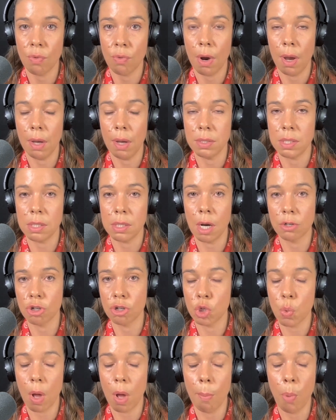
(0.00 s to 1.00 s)
As
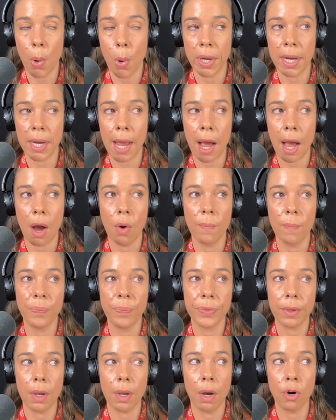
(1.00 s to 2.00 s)
Dr. Seheult pointed out